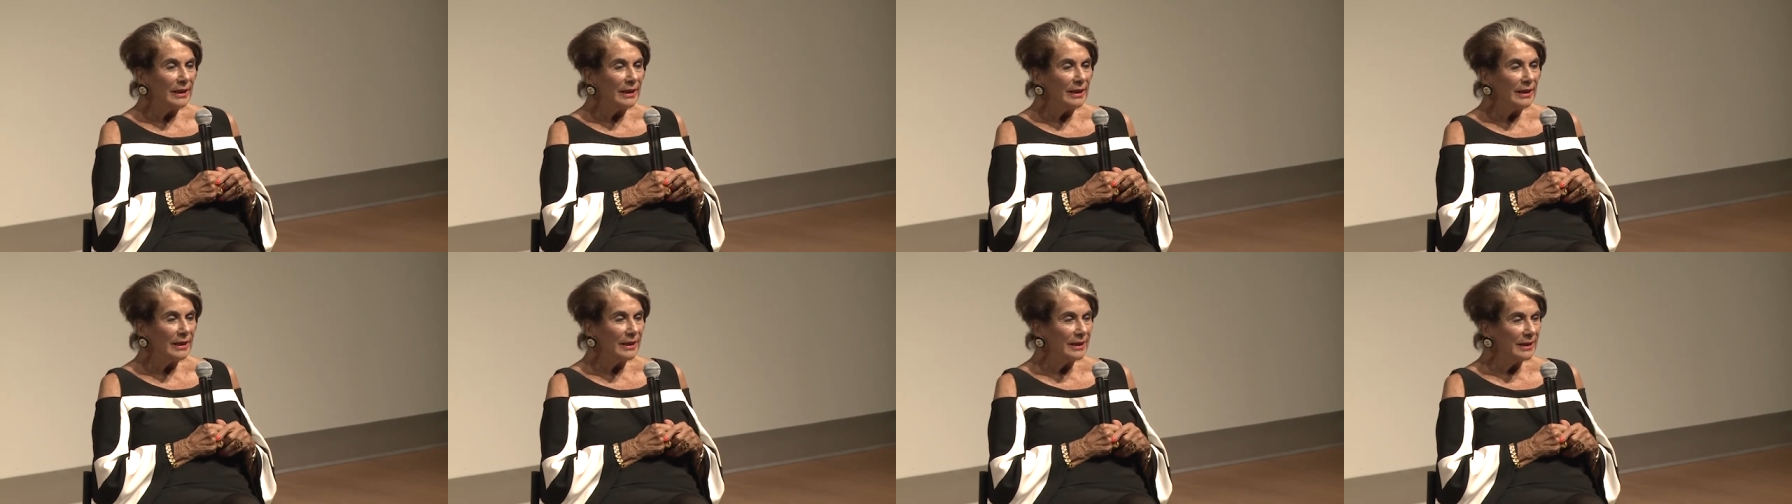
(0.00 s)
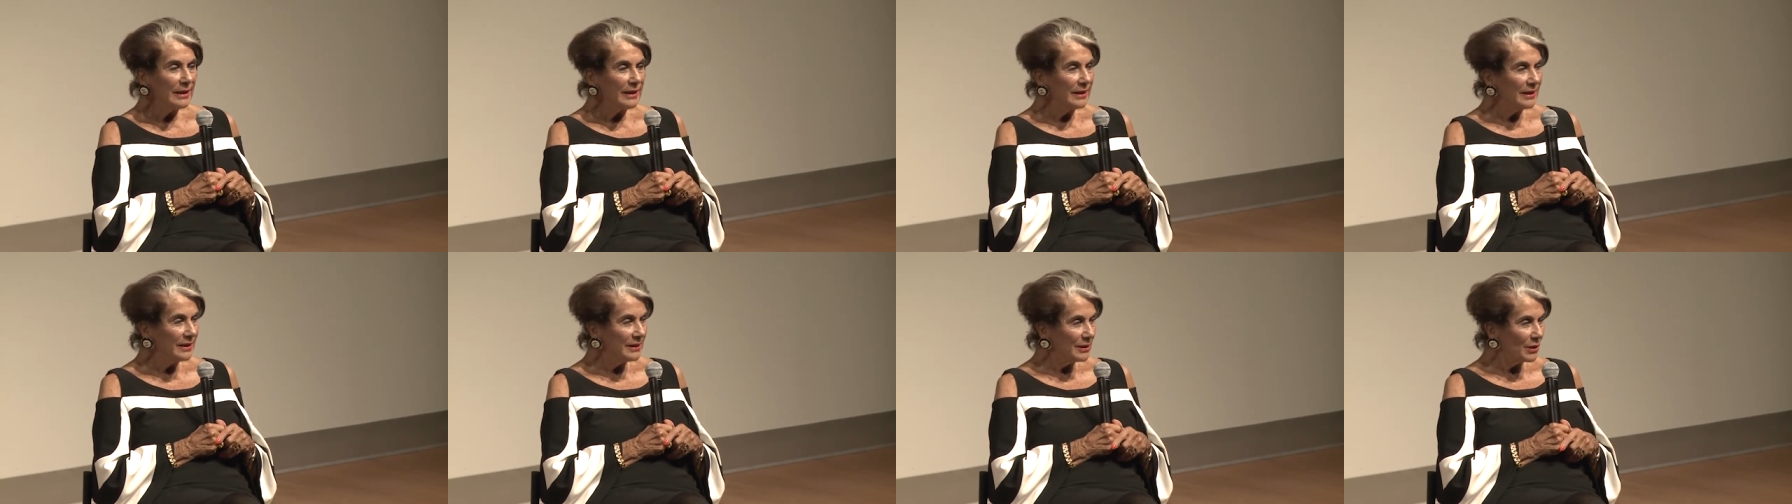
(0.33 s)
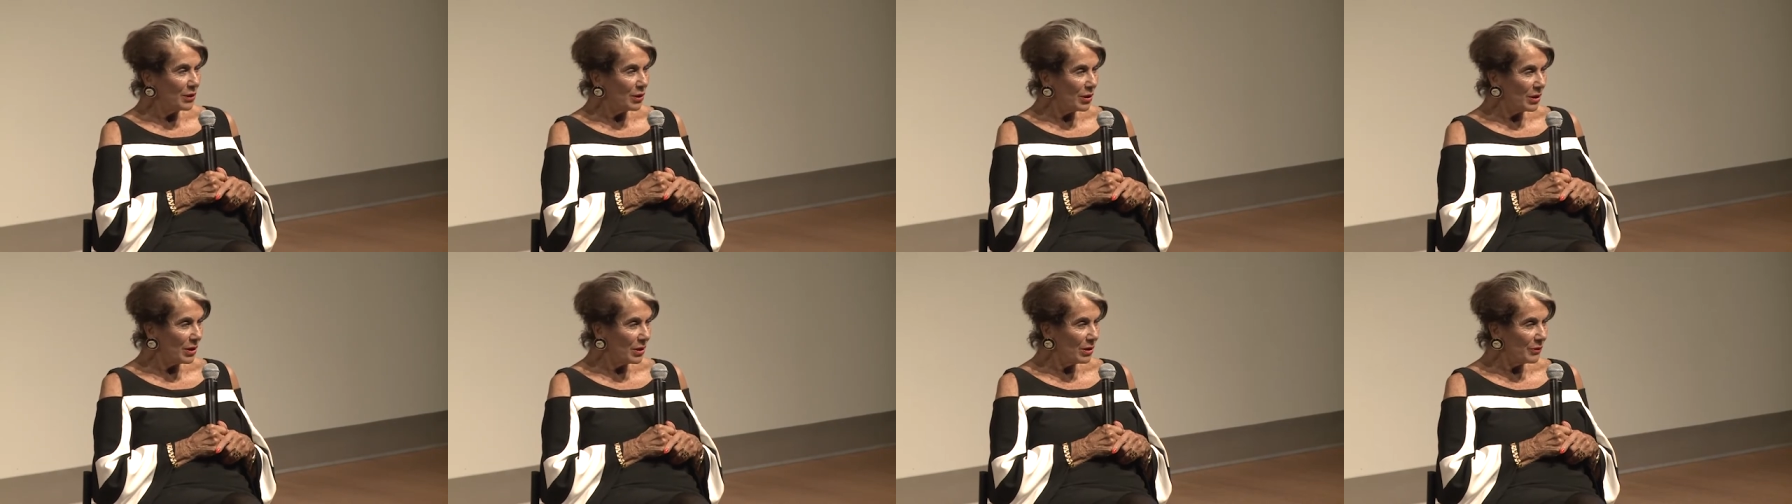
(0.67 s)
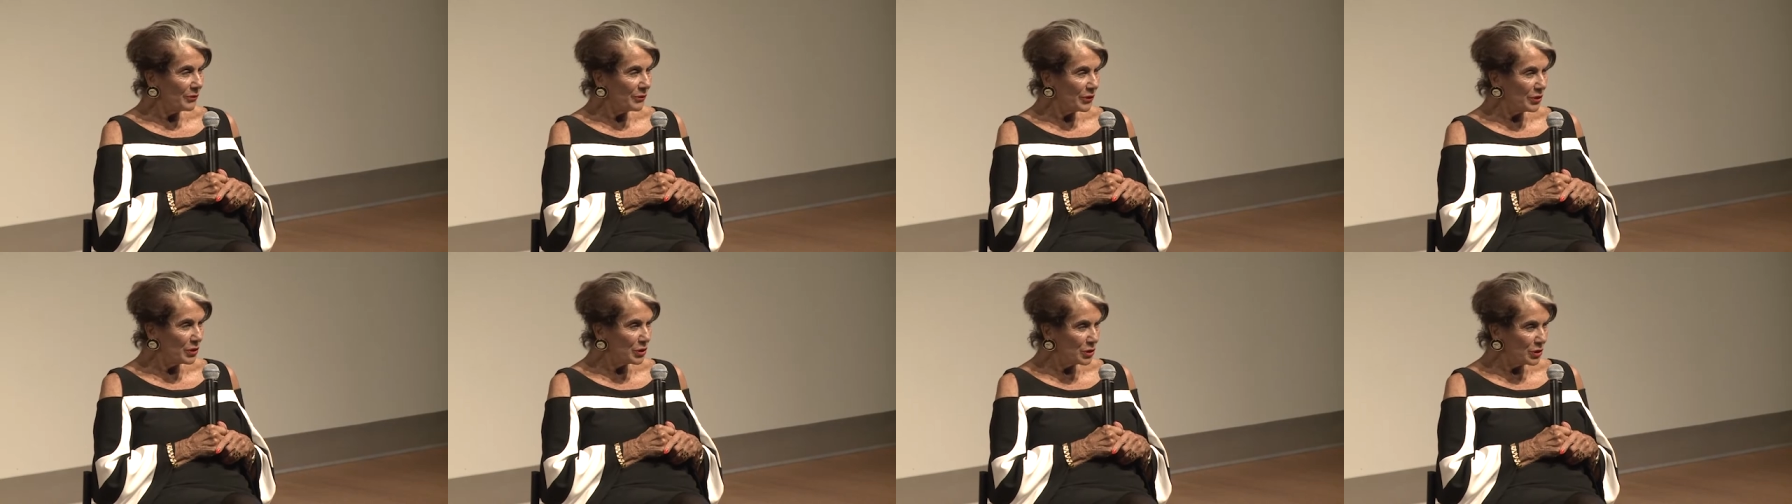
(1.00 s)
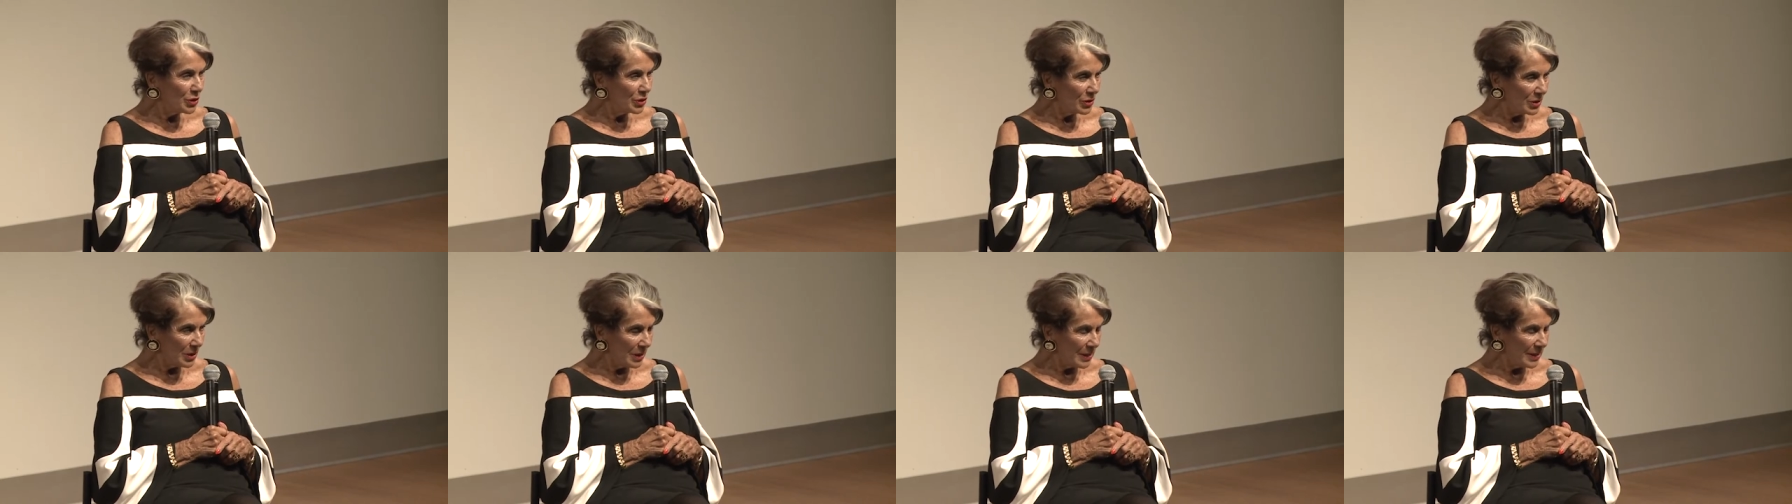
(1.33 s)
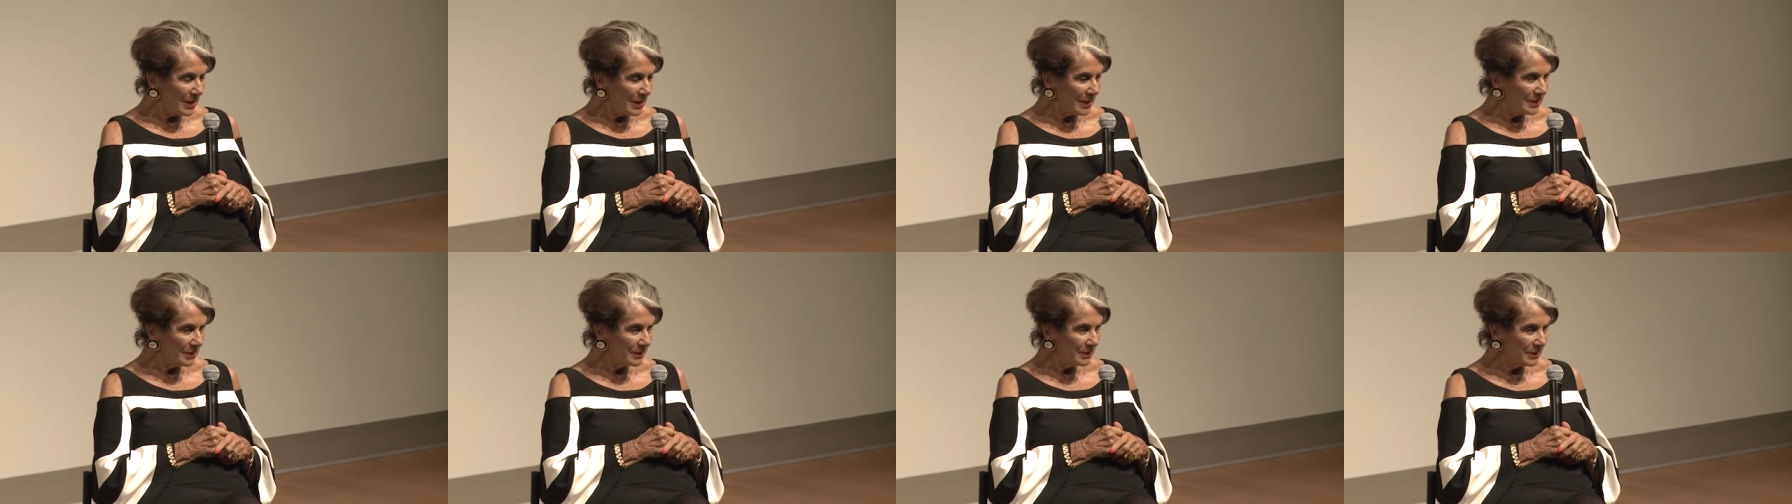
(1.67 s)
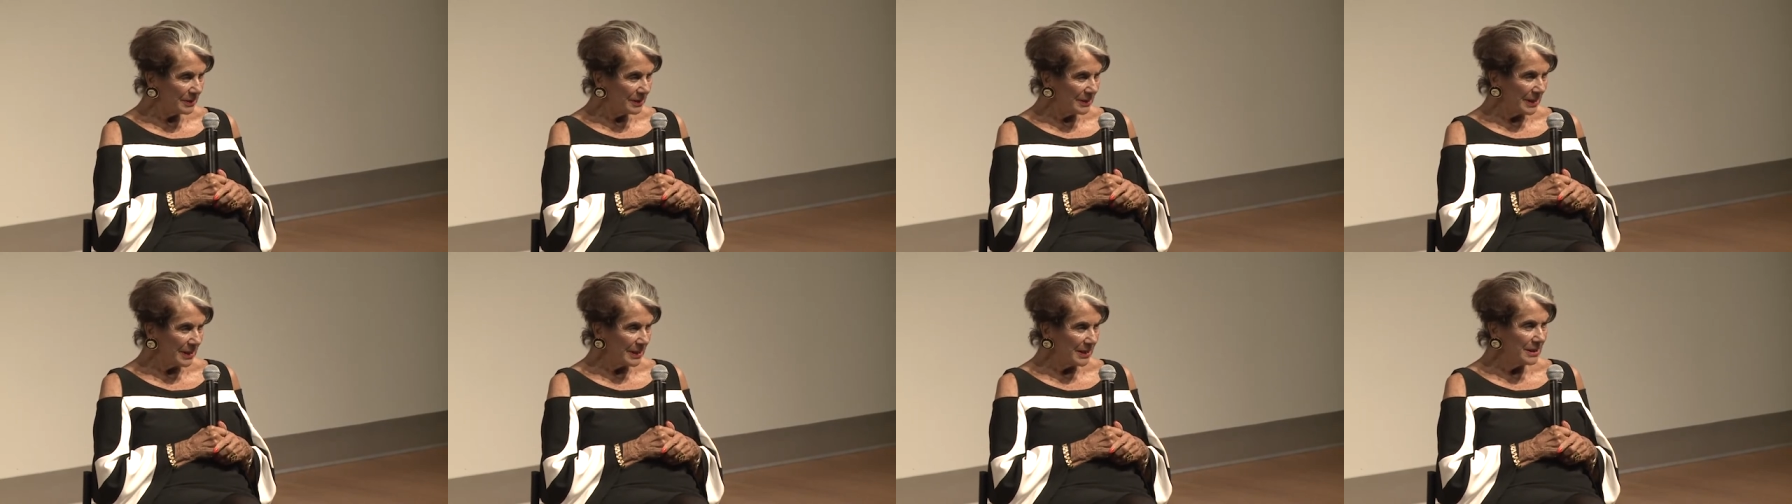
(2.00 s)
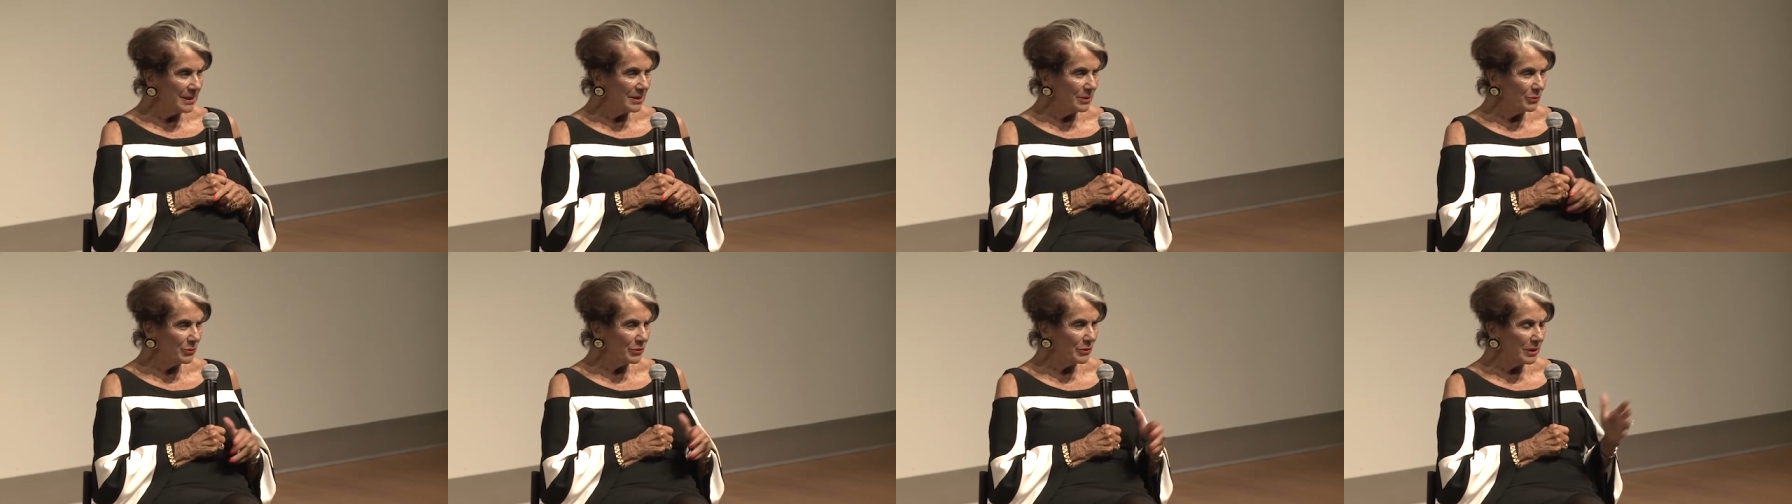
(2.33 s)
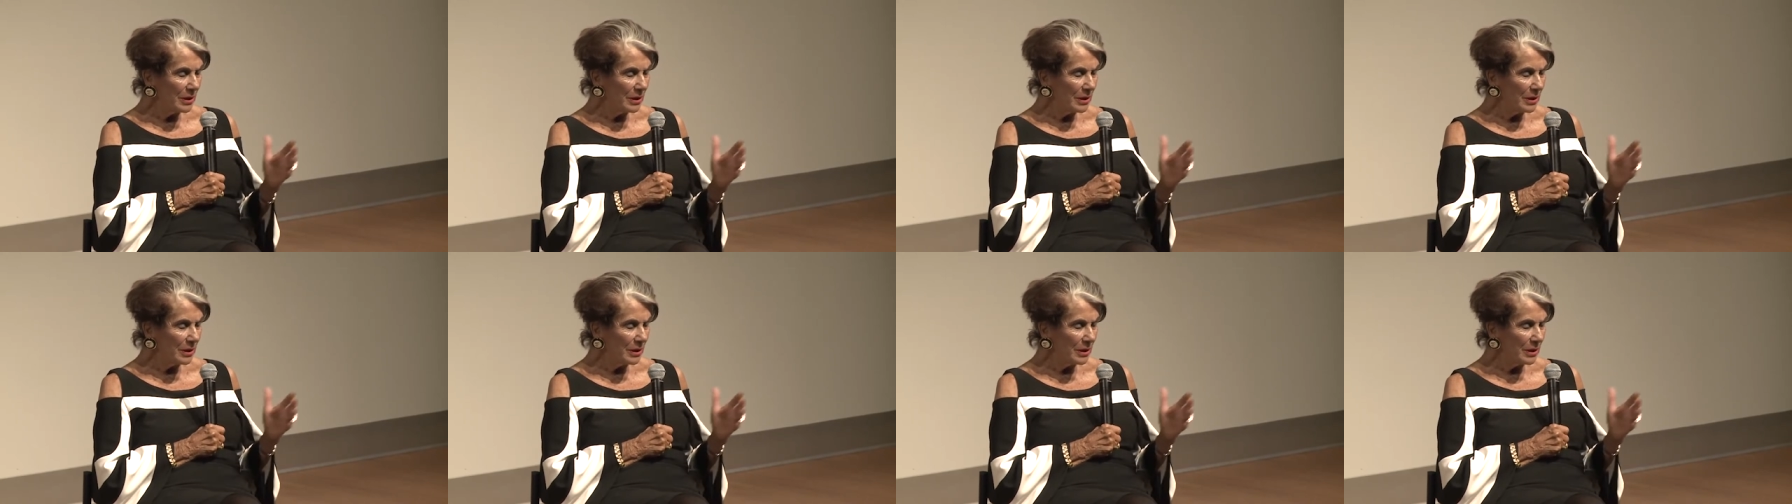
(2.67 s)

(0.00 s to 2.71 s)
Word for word: He often said that